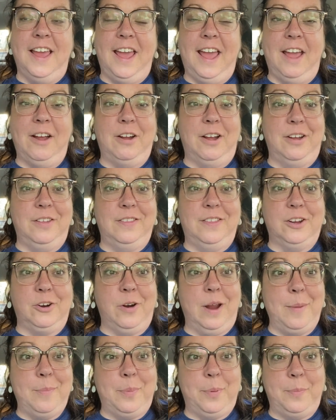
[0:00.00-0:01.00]
at the
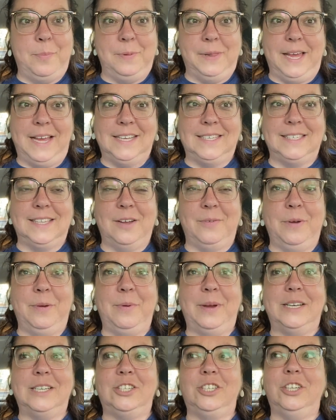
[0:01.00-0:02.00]
crepe place that we
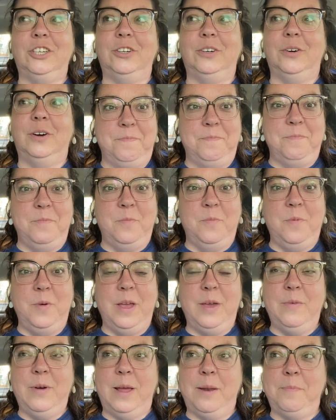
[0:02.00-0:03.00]
went to,
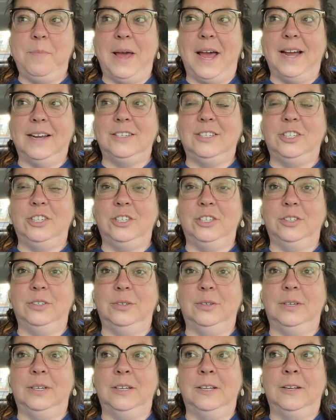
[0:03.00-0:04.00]
we went back
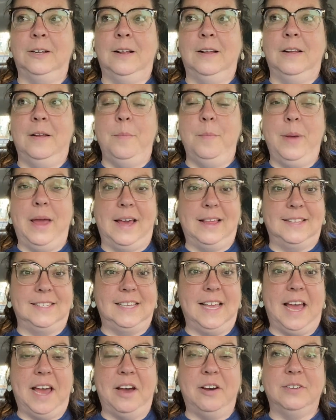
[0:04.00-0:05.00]
to
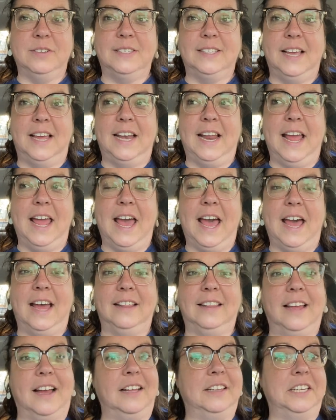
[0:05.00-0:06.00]
Beth's house, and I
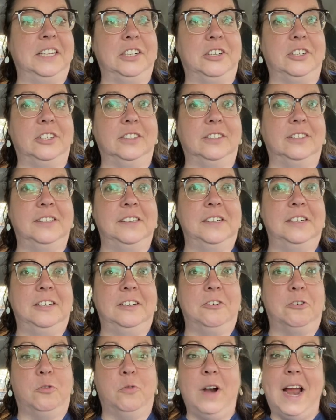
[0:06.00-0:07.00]
had a little
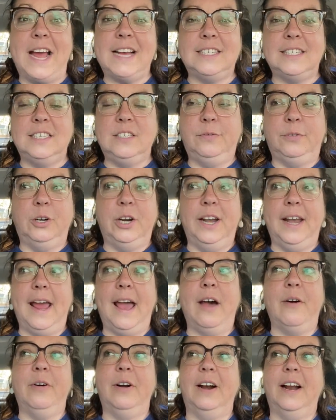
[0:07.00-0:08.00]
rest for an
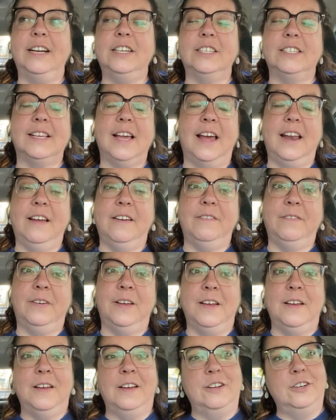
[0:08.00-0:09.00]
hour. I just kind of
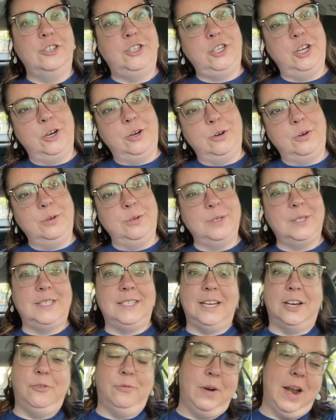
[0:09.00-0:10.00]

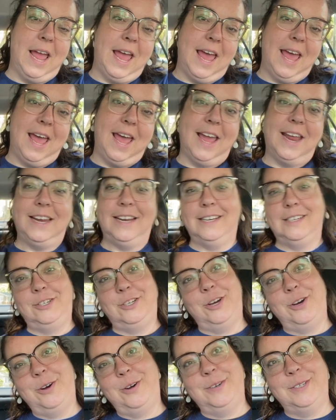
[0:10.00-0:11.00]
dozed and read and
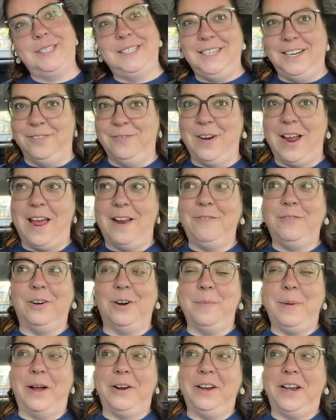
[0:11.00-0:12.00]
dozed and read
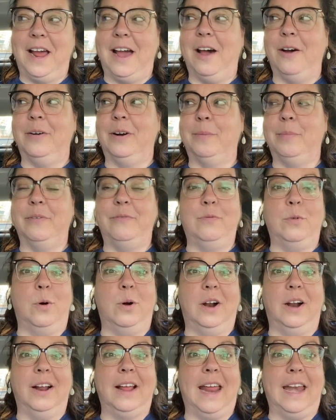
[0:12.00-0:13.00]
for about an hour
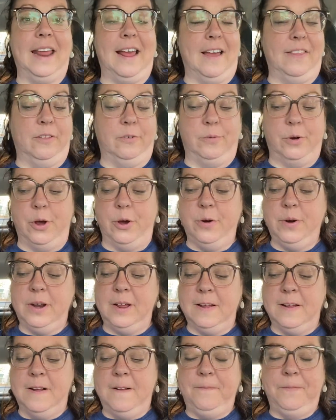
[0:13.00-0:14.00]
before getting on the road.
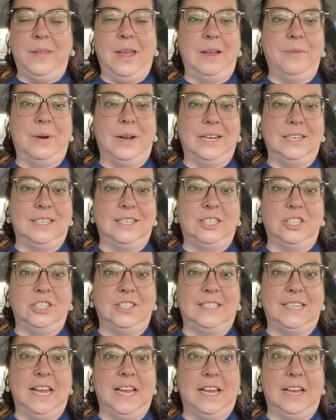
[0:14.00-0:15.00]
I wanted to
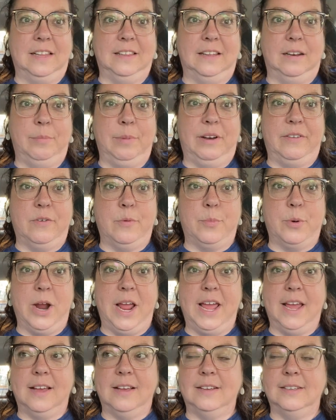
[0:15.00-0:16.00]
just take a little bit of a
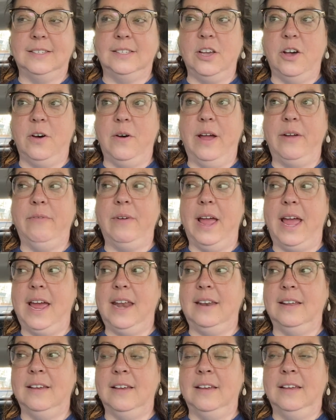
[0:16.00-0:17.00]
break. So I
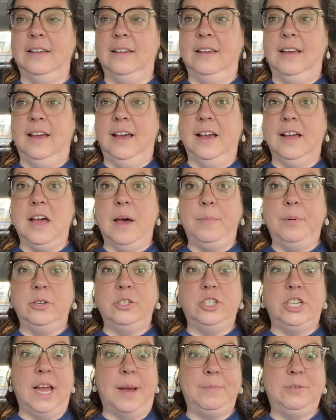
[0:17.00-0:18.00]
read a couple
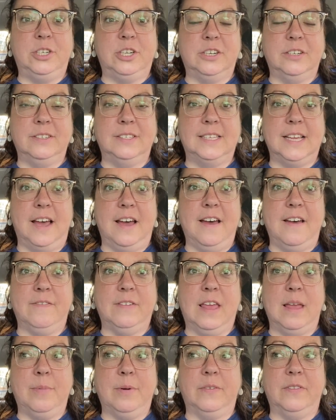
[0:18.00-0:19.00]
chapters of
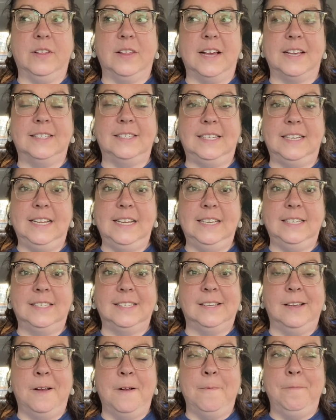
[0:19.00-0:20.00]
Keeper of the Lost
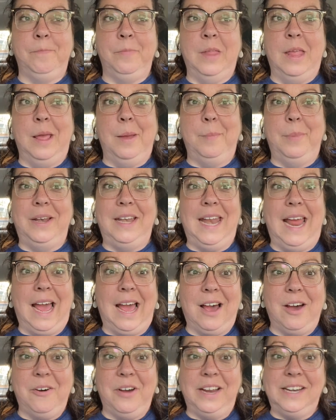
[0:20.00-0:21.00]
Cities, but
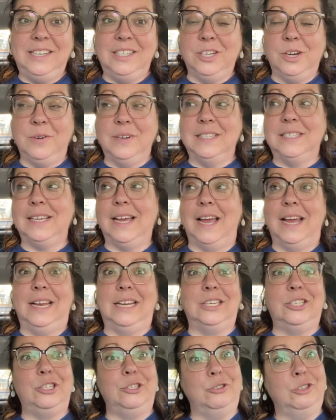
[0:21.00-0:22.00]
now I need to go inside
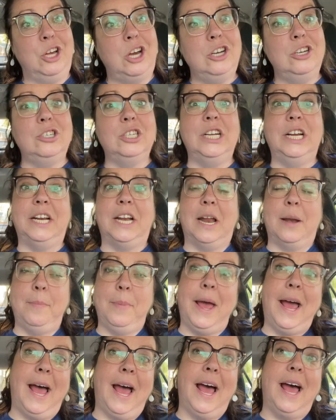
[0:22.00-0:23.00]
and do laundry and
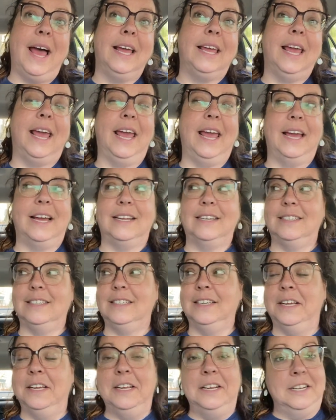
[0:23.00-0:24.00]
unpack
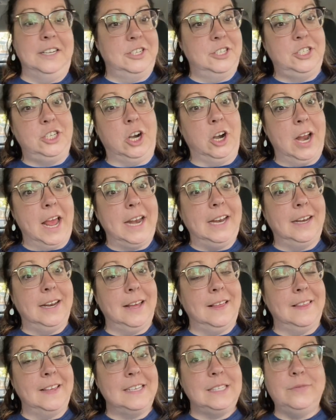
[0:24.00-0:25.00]
and start
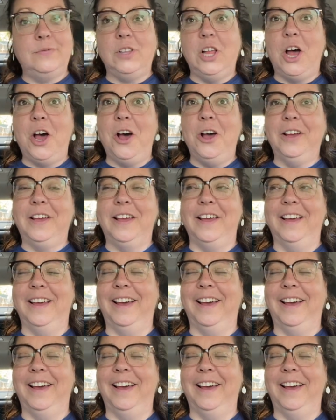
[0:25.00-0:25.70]
editing this vlog